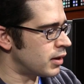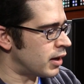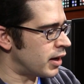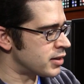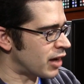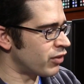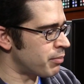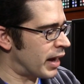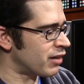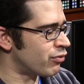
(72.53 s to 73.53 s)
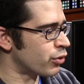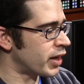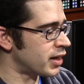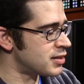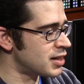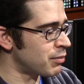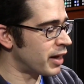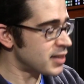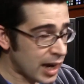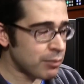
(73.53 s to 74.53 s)
Uh, as I flip back and forth, I can see
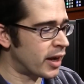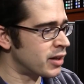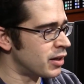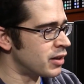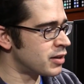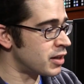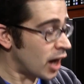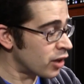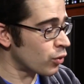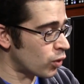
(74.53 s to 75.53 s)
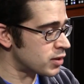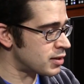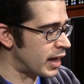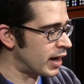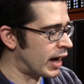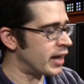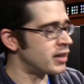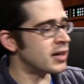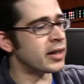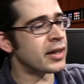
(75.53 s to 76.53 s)
my timeline to, to the other ones that I
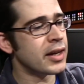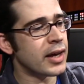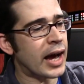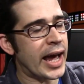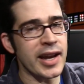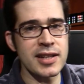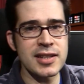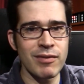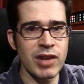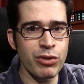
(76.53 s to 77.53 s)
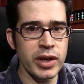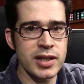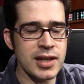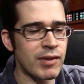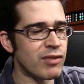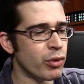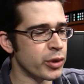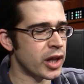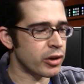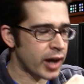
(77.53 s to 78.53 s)
had done. I had a seventy-three and a
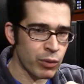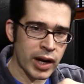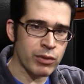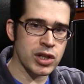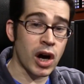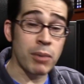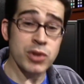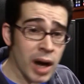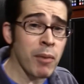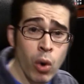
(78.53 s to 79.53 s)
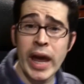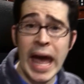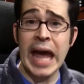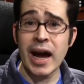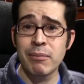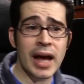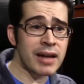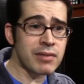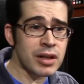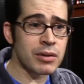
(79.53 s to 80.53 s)
seventy-four the other night when I was calm. So I'm okay. I'm
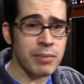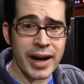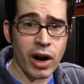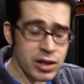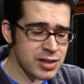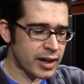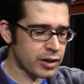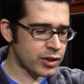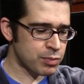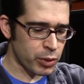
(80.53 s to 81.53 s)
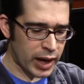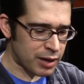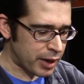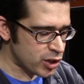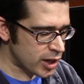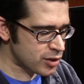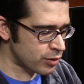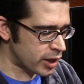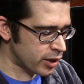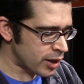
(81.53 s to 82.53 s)
not, you know, my heart's not going to explode out of my chest
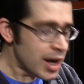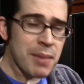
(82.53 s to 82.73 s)
or anything.